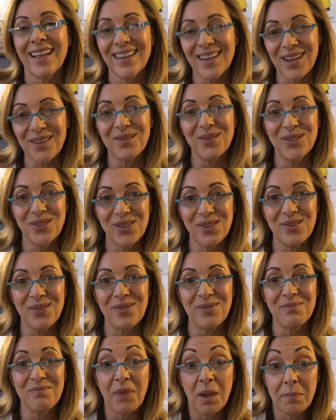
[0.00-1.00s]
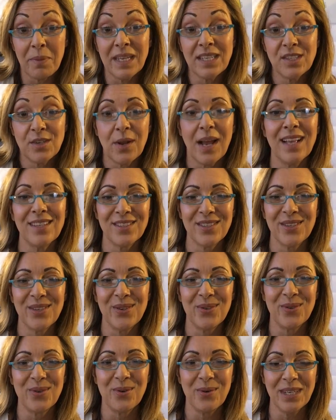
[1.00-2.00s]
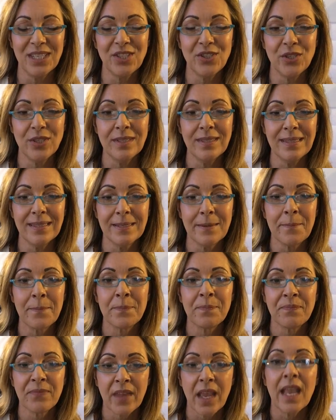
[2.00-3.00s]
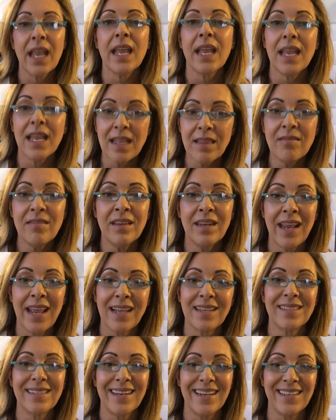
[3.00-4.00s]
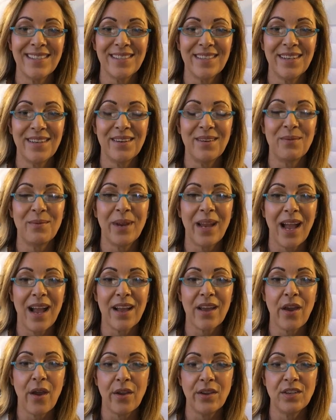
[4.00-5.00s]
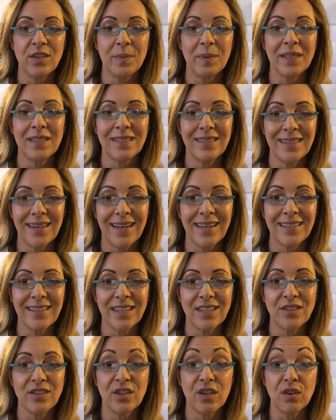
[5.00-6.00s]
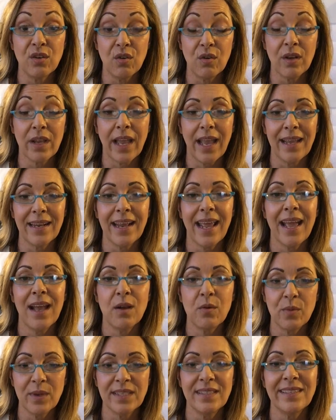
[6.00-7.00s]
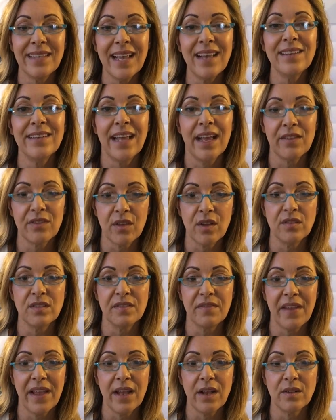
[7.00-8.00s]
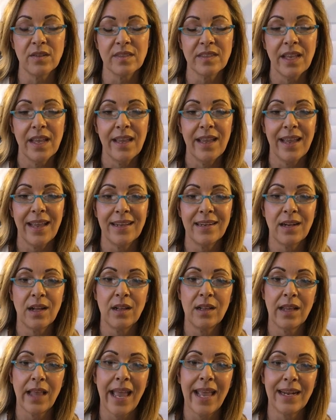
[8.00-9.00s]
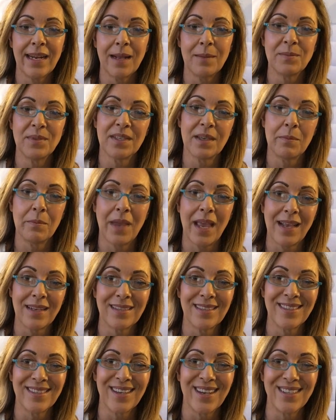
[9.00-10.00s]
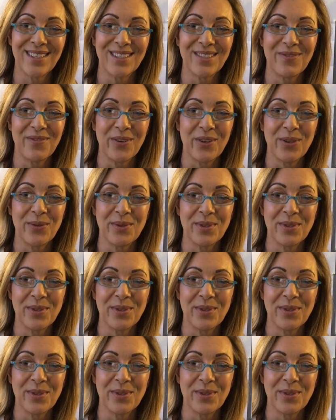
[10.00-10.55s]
and I will do my best to answer your questions. In the next lesson, we are going to be starting to look at how we sound out those vowels, and I'll add up some exercises for you